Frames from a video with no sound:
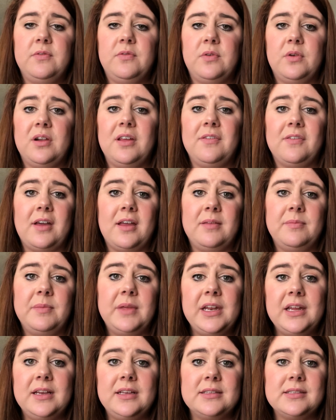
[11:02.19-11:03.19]
to 45
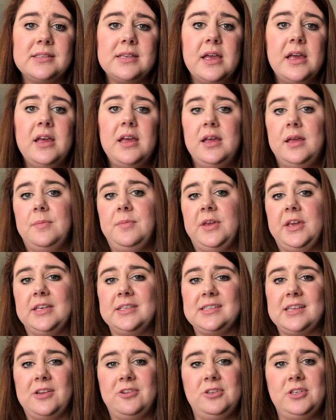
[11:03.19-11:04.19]
minutes
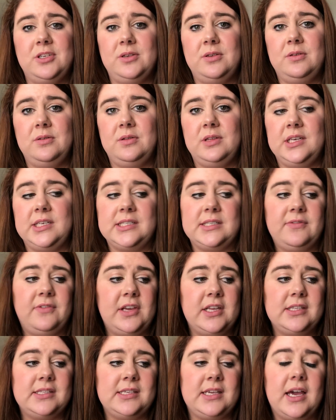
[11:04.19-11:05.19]
because I do these
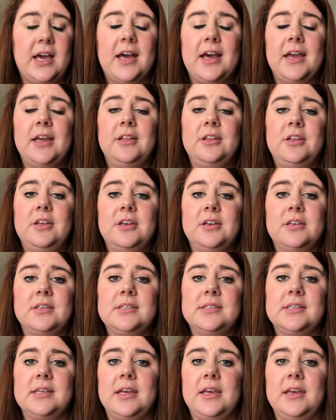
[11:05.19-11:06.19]
fancy eye
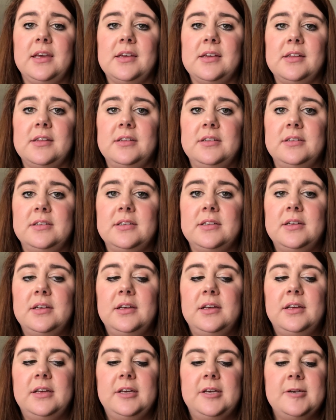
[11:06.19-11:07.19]
looks and
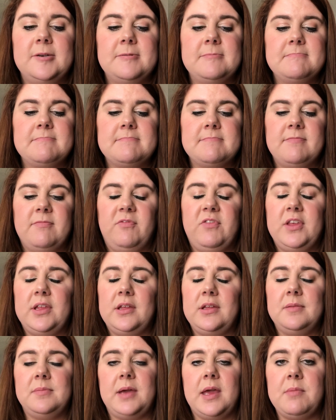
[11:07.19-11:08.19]

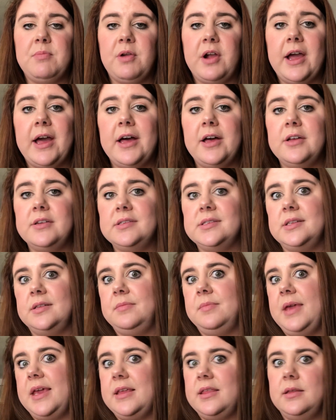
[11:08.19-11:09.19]
fill in my brows
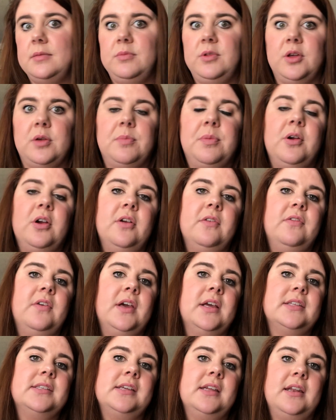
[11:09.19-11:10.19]
and make them look
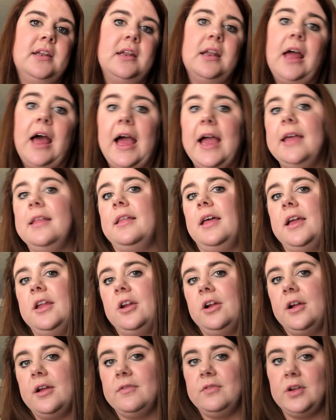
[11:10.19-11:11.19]
perfect, and
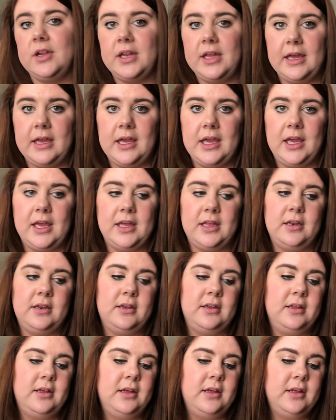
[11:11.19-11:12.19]
eyeliner every day,
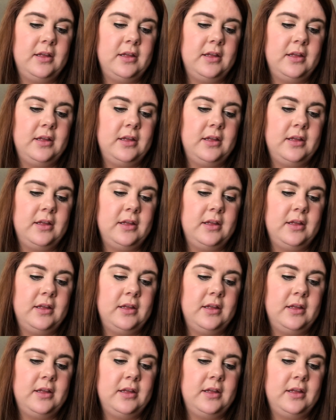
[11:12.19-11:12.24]
and